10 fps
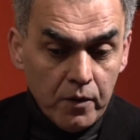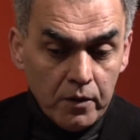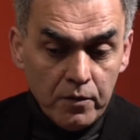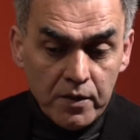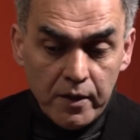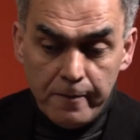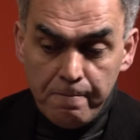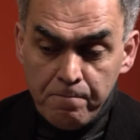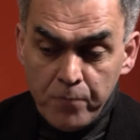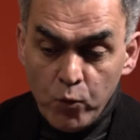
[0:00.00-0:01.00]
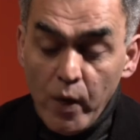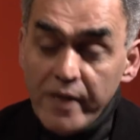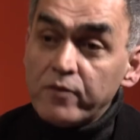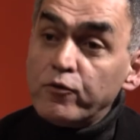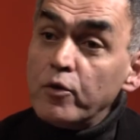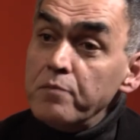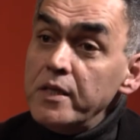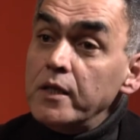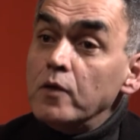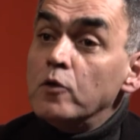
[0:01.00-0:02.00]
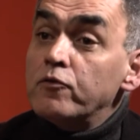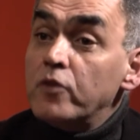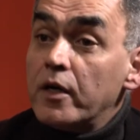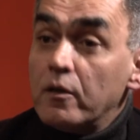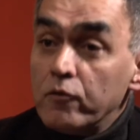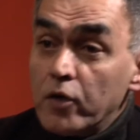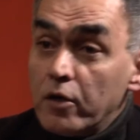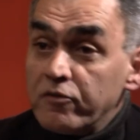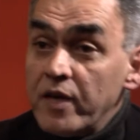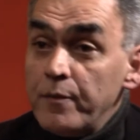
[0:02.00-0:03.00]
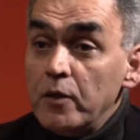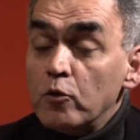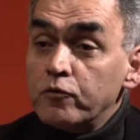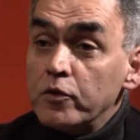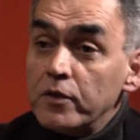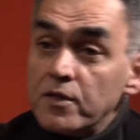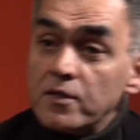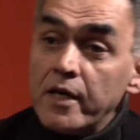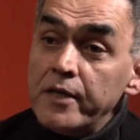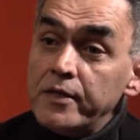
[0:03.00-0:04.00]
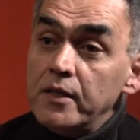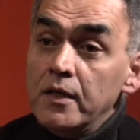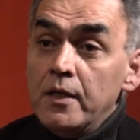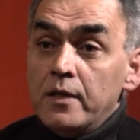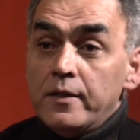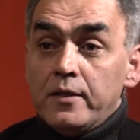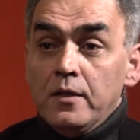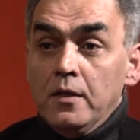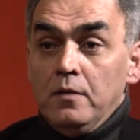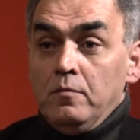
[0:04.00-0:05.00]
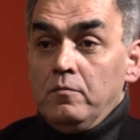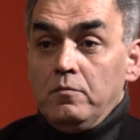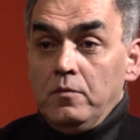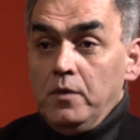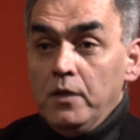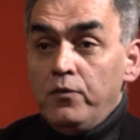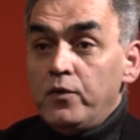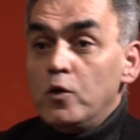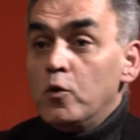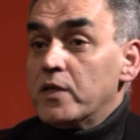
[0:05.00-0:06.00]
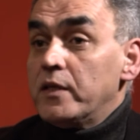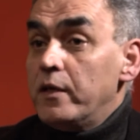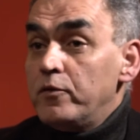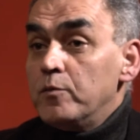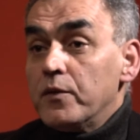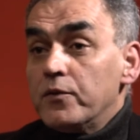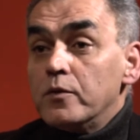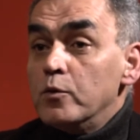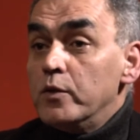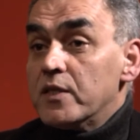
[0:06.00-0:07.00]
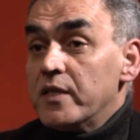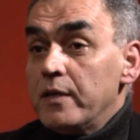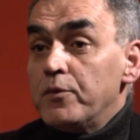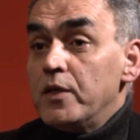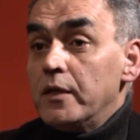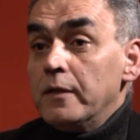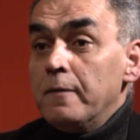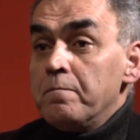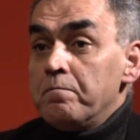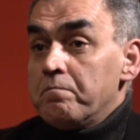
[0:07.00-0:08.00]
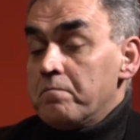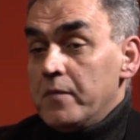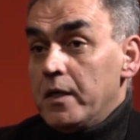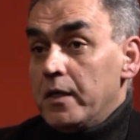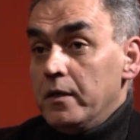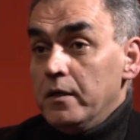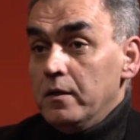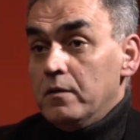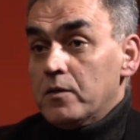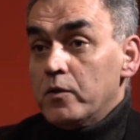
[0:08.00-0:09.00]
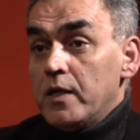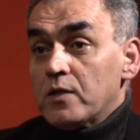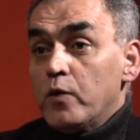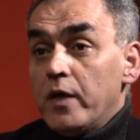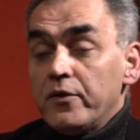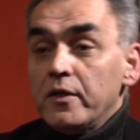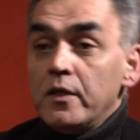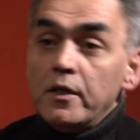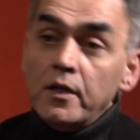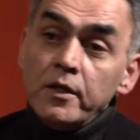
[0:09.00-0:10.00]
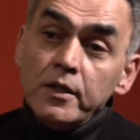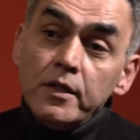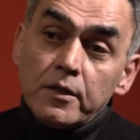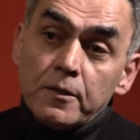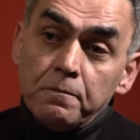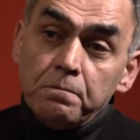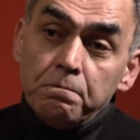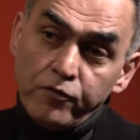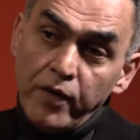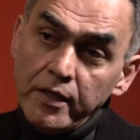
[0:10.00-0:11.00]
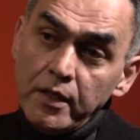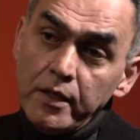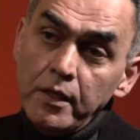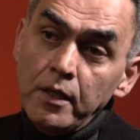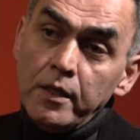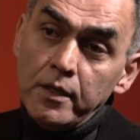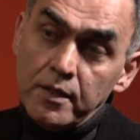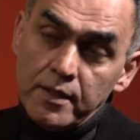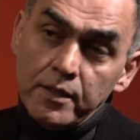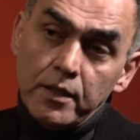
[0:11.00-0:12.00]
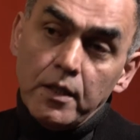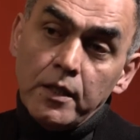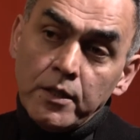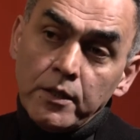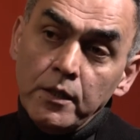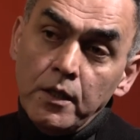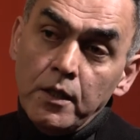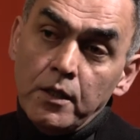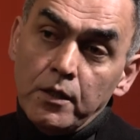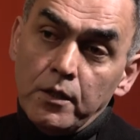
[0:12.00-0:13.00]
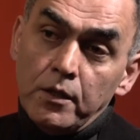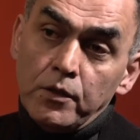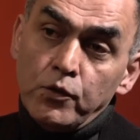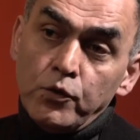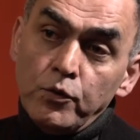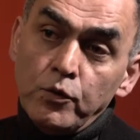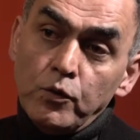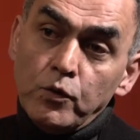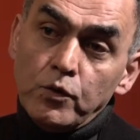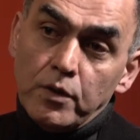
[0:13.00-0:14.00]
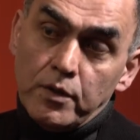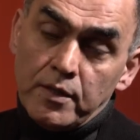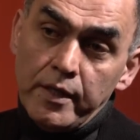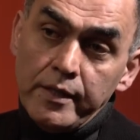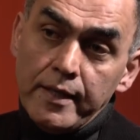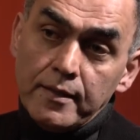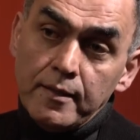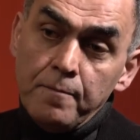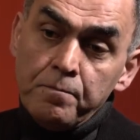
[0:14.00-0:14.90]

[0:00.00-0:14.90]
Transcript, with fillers: how do you say, wait for me or for, for our family or for the society that if he goes and every month do the same thing yeah so that's why i think he, he did it finally he sent a letter uh, to say that